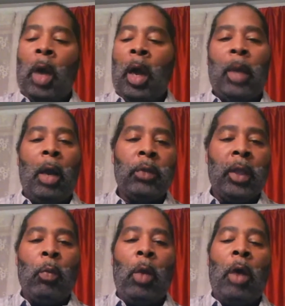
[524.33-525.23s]

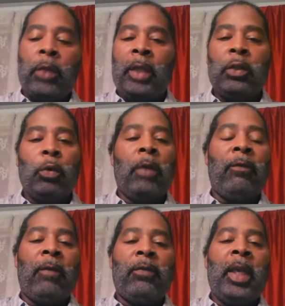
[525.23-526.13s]
Healthy and Wealthy in
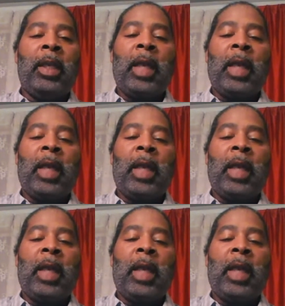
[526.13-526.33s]
2015.